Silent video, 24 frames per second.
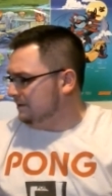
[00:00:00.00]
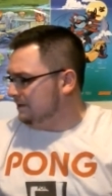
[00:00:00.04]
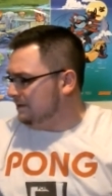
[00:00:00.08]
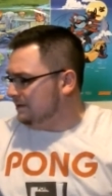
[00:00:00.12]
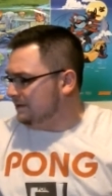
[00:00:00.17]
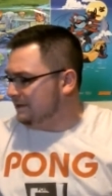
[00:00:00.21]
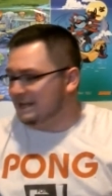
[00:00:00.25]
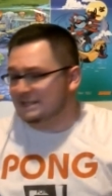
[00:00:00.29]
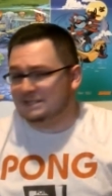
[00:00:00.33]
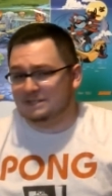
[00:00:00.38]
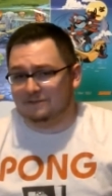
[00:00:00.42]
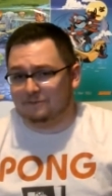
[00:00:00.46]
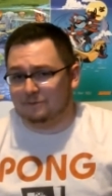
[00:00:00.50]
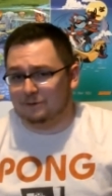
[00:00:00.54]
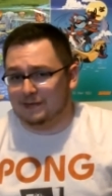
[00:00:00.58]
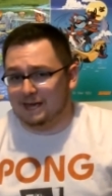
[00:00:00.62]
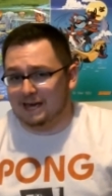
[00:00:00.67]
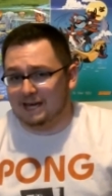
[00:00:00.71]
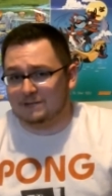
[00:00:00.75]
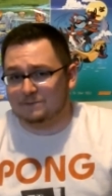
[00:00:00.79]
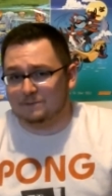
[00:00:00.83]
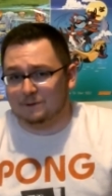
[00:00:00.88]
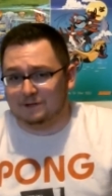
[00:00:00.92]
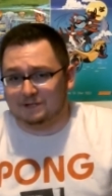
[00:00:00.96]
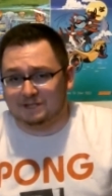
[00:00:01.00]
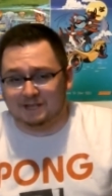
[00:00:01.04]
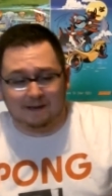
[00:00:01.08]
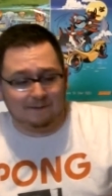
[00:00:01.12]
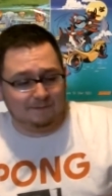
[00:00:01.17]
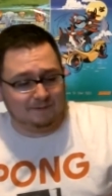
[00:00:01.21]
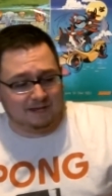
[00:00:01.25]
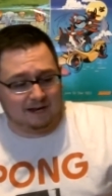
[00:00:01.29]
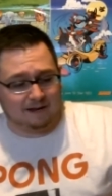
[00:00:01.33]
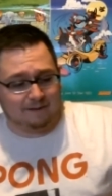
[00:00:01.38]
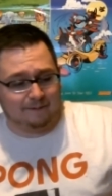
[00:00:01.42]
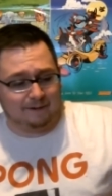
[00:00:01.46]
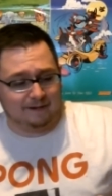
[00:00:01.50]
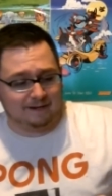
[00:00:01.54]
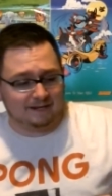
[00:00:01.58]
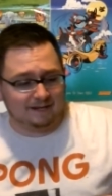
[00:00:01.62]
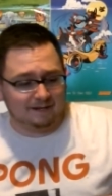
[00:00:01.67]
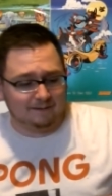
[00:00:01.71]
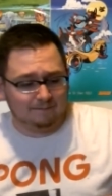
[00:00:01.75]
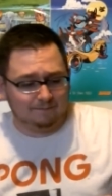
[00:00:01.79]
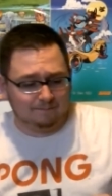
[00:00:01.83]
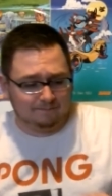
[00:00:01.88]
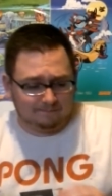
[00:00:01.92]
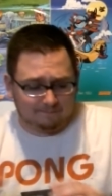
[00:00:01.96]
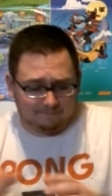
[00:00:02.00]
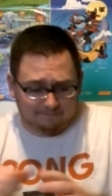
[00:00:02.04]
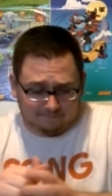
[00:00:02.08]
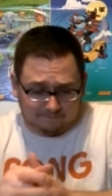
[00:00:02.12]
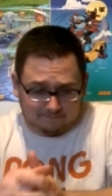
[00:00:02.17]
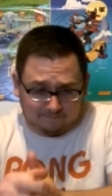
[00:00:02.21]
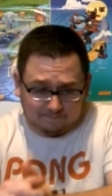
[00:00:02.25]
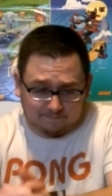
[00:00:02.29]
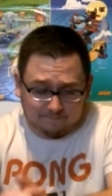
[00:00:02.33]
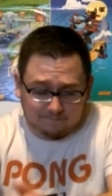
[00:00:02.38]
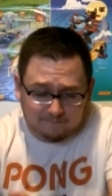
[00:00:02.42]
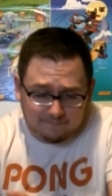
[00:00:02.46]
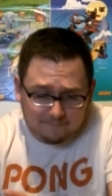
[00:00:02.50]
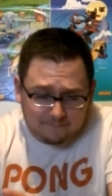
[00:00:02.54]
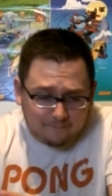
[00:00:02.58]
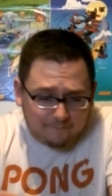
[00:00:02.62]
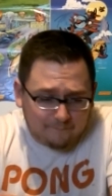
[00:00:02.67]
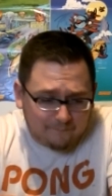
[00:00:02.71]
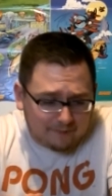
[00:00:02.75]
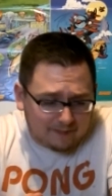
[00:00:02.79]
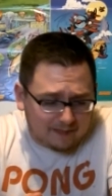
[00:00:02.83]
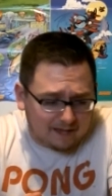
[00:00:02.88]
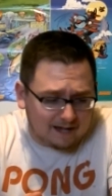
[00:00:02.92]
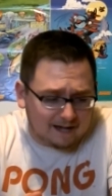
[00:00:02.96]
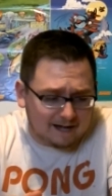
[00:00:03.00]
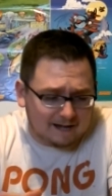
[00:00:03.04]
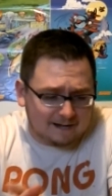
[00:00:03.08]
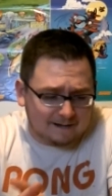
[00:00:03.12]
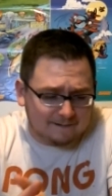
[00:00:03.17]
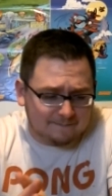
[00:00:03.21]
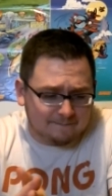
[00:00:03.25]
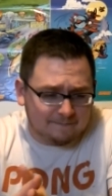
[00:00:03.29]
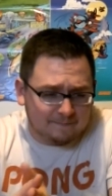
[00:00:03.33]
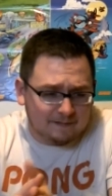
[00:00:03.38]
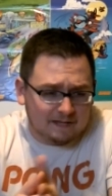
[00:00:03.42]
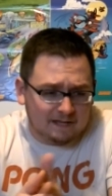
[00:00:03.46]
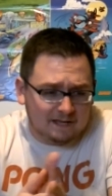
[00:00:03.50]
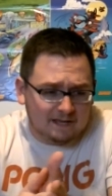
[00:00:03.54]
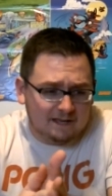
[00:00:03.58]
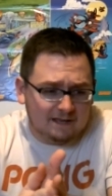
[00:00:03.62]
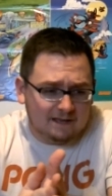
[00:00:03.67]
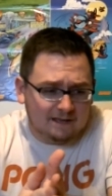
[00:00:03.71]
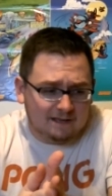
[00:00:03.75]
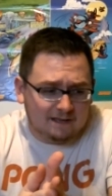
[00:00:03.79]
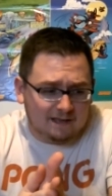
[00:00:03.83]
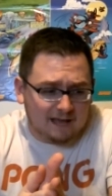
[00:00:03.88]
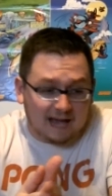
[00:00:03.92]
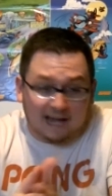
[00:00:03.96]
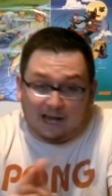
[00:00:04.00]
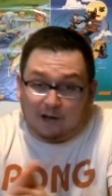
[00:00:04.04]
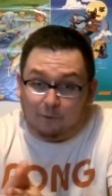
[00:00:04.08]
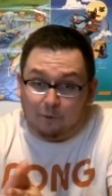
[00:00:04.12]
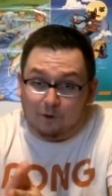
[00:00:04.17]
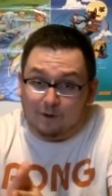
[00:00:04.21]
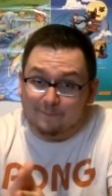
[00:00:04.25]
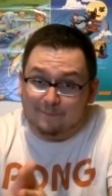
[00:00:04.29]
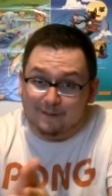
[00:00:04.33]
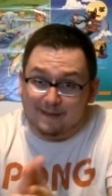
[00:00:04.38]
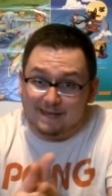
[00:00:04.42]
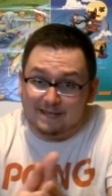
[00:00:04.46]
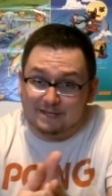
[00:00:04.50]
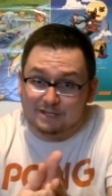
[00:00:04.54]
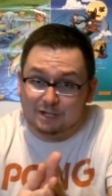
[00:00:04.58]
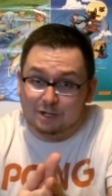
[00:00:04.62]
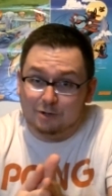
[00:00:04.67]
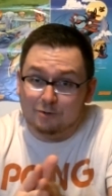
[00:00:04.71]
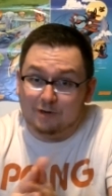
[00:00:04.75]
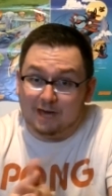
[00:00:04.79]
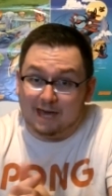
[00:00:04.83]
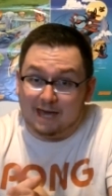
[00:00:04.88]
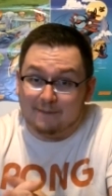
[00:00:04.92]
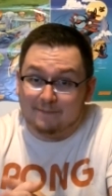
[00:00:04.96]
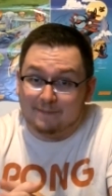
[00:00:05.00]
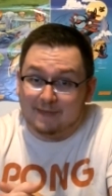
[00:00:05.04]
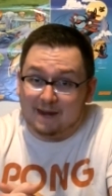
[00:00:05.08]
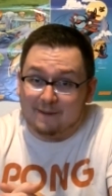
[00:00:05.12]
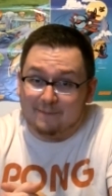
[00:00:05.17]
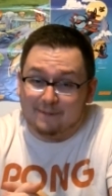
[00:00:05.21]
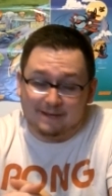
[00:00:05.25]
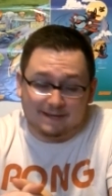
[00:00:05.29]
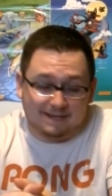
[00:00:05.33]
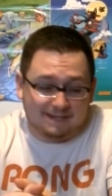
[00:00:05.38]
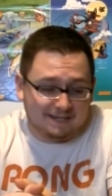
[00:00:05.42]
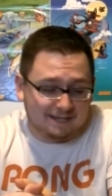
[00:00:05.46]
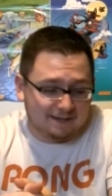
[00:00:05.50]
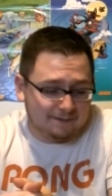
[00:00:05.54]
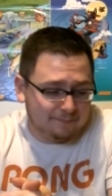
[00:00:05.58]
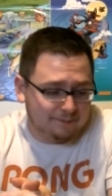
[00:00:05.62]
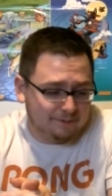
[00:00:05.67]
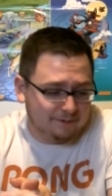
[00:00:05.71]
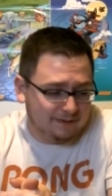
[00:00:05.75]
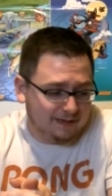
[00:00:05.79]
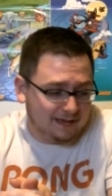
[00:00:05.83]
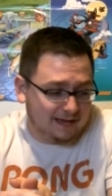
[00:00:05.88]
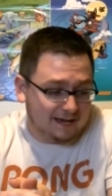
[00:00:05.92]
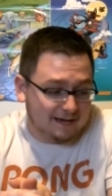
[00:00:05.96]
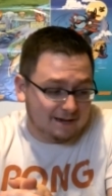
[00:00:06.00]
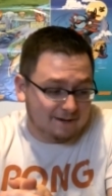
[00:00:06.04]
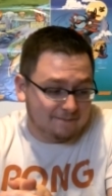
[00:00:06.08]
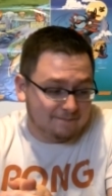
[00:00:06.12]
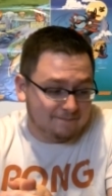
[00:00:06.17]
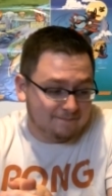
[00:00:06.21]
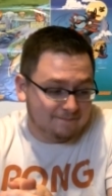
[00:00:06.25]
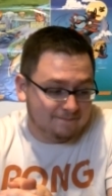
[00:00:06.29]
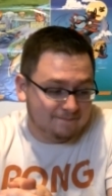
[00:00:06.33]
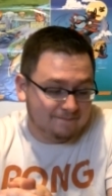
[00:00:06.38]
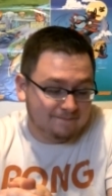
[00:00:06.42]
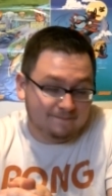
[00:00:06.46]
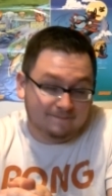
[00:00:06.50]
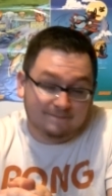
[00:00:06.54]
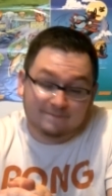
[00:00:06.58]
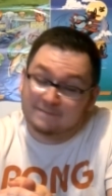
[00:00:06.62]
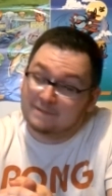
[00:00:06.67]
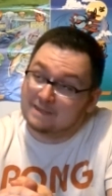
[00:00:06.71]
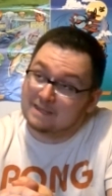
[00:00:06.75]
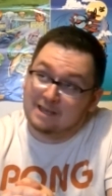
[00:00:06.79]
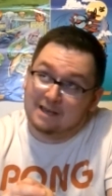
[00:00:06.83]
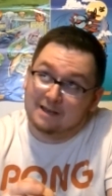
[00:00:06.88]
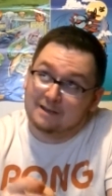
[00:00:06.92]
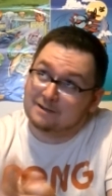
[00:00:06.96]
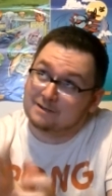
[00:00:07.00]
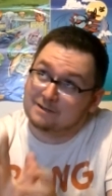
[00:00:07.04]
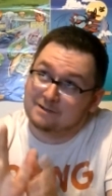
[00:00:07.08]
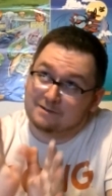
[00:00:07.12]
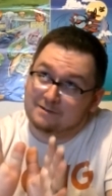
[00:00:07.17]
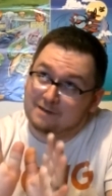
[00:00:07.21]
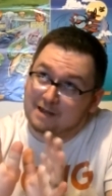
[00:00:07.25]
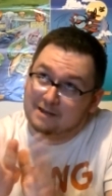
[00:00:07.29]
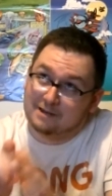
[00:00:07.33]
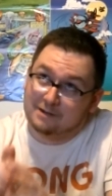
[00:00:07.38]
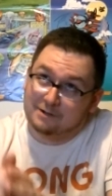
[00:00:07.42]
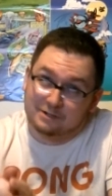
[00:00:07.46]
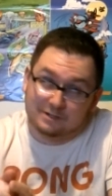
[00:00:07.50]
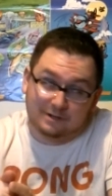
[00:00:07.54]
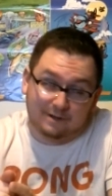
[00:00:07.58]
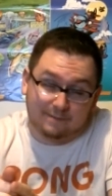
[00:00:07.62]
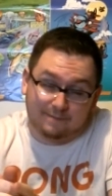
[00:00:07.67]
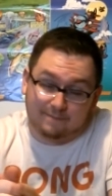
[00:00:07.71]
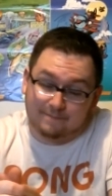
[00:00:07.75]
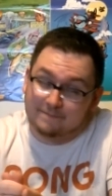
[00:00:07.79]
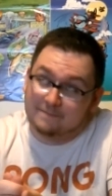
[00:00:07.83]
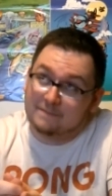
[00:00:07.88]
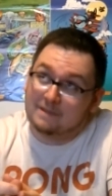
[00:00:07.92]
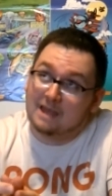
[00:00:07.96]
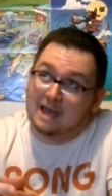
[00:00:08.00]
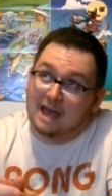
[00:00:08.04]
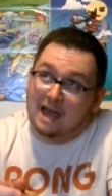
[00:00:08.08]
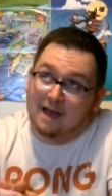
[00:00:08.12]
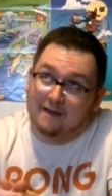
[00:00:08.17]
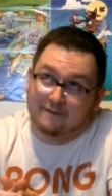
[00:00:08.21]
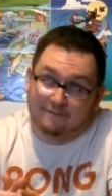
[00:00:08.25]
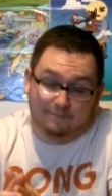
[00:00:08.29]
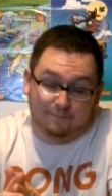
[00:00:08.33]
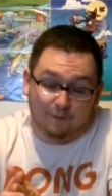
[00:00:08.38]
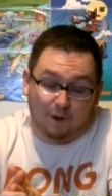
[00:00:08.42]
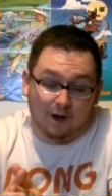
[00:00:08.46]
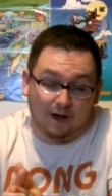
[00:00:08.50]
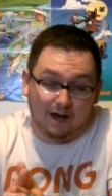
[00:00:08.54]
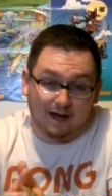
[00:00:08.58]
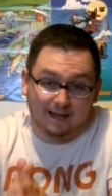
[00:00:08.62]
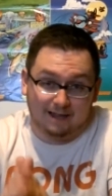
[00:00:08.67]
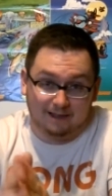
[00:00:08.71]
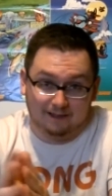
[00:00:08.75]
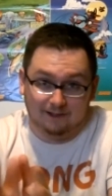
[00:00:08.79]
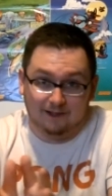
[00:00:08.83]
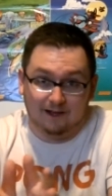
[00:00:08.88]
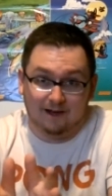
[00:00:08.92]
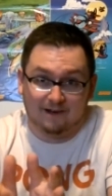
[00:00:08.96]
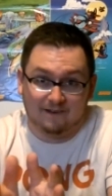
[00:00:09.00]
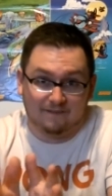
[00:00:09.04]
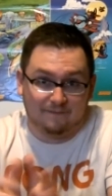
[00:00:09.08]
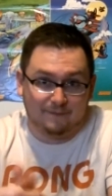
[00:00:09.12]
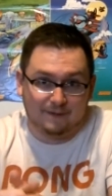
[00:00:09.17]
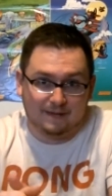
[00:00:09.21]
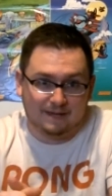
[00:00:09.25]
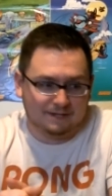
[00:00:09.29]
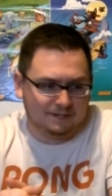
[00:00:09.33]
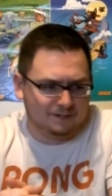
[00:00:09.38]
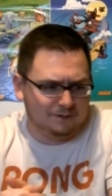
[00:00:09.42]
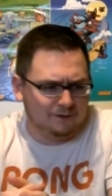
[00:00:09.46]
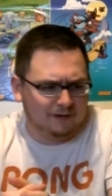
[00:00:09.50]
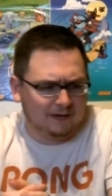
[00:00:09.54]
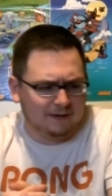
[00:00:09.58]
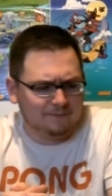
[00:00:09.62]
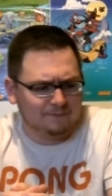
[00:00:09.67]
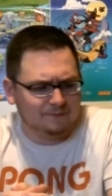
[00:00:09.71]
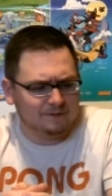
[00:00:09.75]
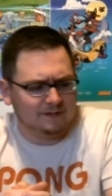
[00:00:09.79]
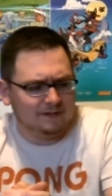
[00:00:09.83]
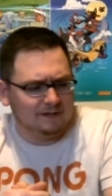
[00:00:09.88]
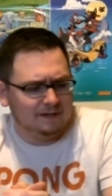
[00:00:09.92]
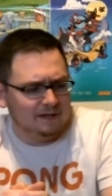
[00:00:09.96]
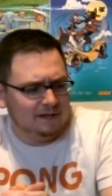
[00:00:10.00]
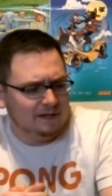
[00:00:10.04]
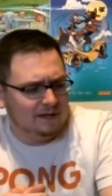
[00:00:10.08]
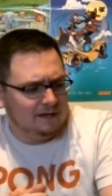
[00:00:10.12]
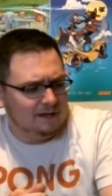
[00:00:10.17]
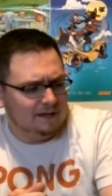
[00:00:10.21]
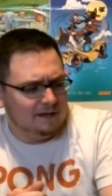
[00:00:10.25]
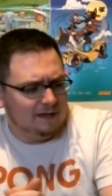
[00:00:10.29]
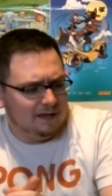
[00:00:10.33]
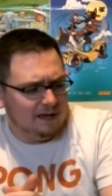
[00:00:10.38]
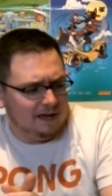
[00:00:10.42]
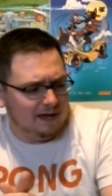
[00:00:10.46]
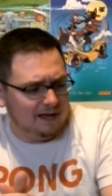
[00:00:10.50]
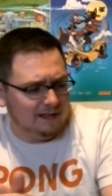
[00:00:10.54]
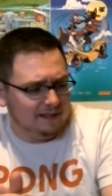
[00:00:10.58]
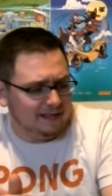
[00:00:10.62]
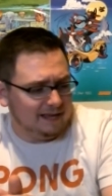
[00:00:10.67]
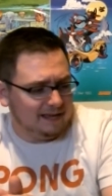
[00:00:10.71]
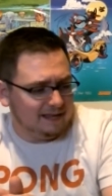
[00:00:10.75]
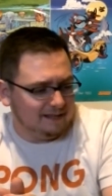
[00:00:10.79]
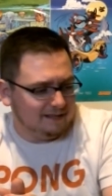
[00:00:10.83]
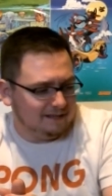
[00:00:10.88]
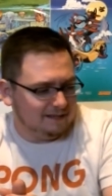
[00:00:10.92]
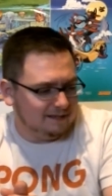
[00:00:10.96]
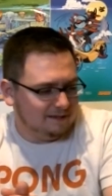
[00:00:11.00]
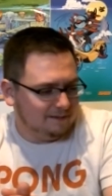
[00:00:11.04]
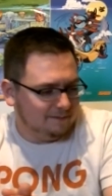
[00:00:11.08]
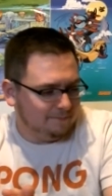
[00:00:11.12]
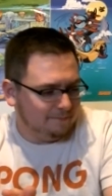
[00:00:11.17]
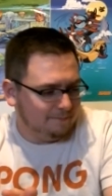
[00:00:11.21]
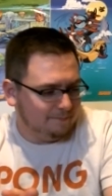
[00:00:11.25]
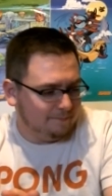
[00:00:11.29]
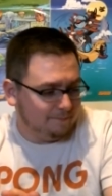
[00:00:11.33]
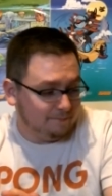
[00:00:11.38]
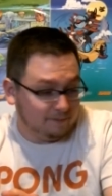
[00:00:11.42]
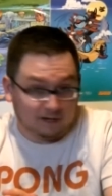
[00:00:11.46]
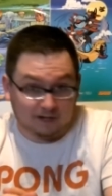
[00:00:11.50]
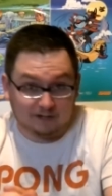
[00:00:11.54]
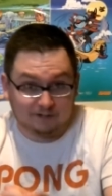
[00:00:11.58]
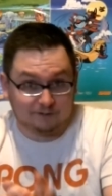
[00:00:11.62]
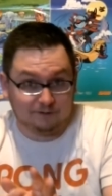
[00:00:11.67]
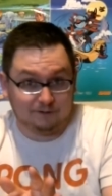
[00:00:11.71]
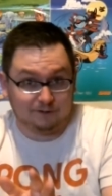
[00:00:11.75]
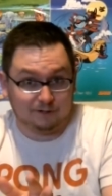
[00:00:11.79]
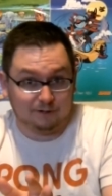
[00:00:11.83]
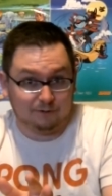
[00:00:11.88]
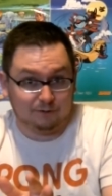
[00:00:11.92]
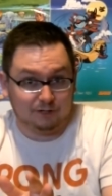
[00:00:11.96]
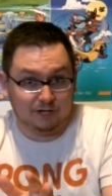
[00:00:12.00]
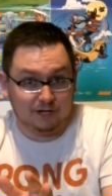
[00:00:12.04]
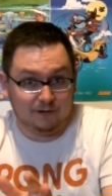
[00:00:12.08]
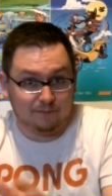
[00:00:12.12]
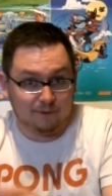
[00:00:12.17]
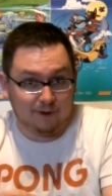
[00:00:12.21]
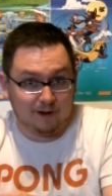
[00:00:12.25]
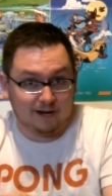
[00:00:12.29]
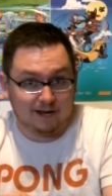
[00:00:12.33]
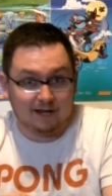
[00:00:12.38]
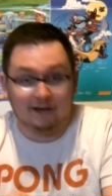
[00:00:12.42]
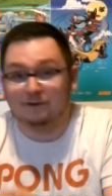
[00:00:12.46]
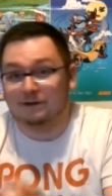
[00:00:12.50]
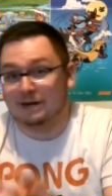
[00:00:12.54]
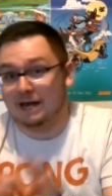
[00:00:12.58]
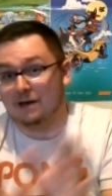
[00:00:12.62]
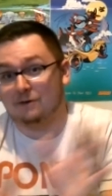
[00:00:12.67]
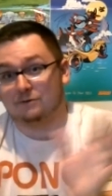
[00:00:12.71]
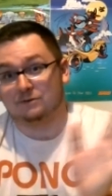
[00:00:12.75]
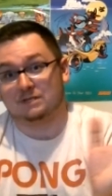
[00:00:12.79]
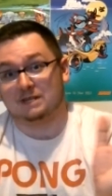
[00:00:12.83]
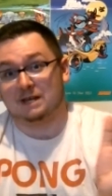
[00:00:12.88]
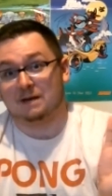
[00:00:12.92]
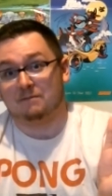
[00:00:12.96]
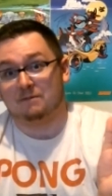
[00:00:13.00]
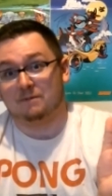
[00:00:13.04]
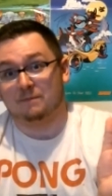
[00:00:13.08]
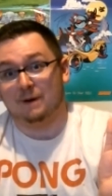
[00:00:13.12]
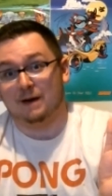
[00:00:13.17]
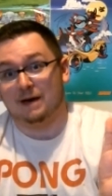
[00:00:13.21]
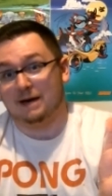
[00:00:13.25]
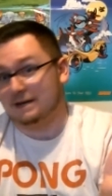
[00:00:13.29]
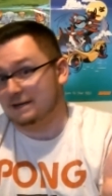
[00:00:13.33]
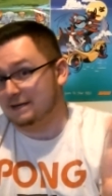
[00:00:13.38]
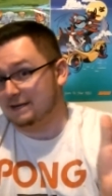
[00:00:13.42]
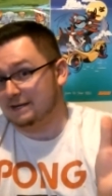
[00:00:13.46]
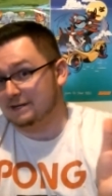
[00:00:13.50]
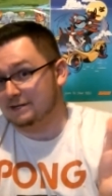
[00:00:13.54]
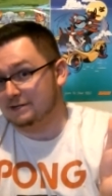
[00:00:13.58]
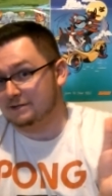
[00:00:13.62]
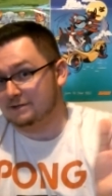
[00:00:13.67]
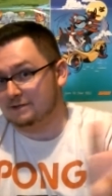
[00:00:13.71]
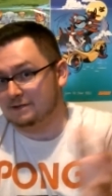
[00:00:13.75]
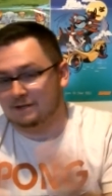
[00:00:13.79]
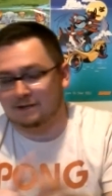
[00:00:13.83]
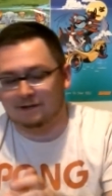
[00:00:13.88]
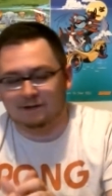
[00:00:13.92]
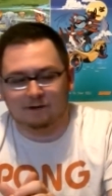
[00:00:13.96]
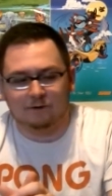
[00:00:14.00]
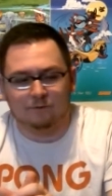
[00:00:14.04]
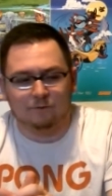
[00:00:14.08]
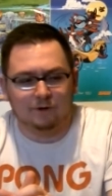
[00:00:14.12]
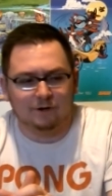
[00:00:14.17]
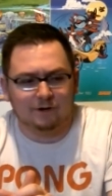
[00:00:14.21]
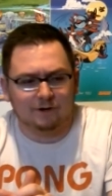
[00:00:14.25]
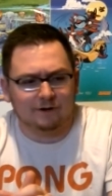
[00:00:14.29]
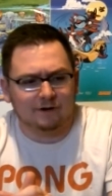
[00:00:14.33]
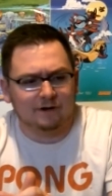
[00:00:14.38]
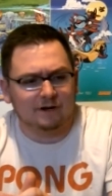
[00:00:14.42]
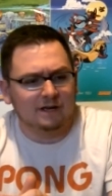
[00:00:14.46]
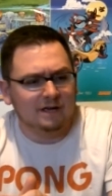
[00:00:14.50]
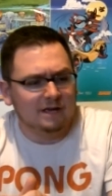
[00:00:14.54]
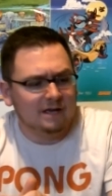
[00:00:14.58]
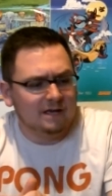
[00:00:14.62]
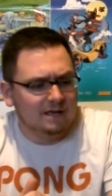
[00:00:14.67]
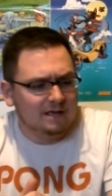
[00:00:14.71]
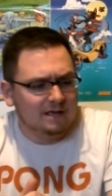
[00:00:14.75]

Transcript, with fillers: That's it for the Xbox games that I picked up. Um, I got one PS2 game that I picked up. Um, I told you I've, I've, bought a lot of PS2 games uh, lately because they're so cheap right now. Now's the time to buy, in case you know you're wondering.